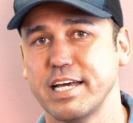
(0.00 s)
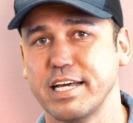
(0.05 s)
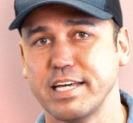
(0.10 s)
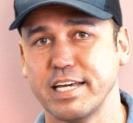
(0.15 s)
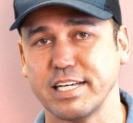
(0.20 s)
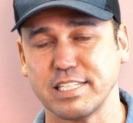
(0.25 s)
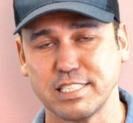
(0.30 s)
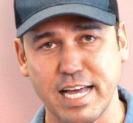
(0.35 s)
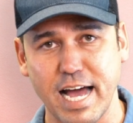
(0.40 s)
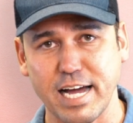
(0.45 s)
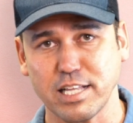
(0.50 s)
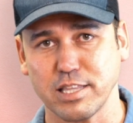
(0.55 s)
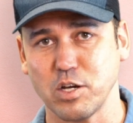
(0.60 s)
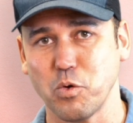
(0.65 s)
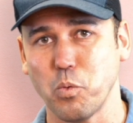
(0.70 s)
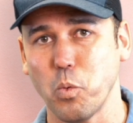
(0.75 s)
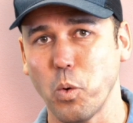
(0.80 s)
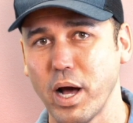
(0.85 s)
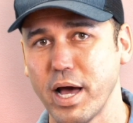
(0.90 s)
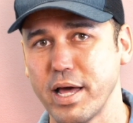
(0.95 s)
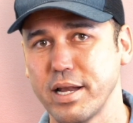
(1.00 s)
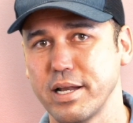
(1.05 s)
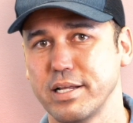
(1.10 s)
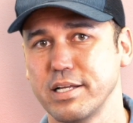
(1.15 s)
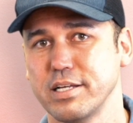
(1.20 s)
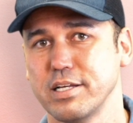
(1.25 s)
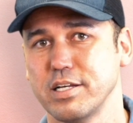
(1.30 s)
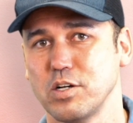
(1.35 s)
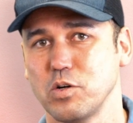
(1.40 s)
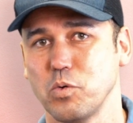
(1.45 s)
exactly what
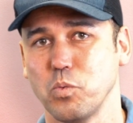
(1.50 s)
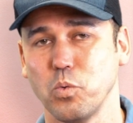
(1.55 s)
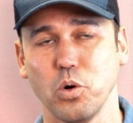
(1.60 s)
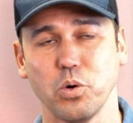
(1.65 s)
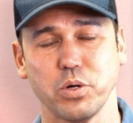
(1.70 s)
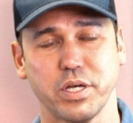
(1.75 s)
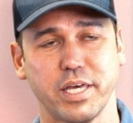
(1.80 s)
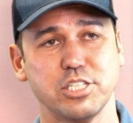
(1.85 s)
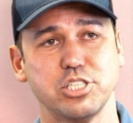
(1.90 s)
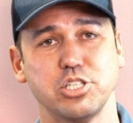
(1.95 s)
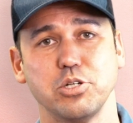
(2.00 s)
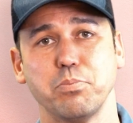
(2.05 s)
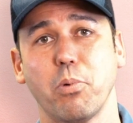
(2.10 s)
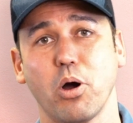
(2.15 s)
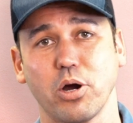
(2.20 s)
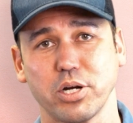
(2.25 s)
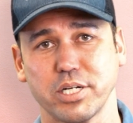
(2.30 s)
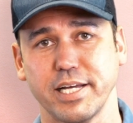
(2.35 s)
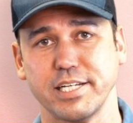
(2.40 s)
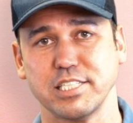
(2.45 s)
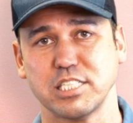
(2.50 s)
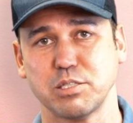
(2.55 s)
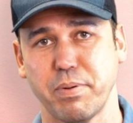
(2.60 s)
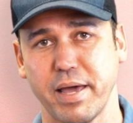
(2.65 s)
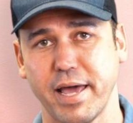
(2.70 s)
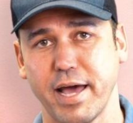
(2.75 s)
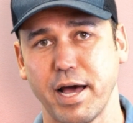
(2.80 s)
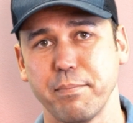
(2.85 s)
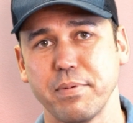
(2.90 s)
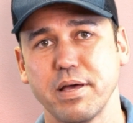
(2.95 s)
will get you marked as
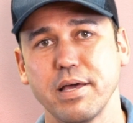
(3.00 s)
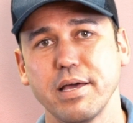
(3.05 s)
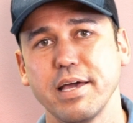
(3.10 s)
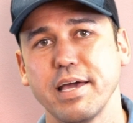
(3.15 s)
spam.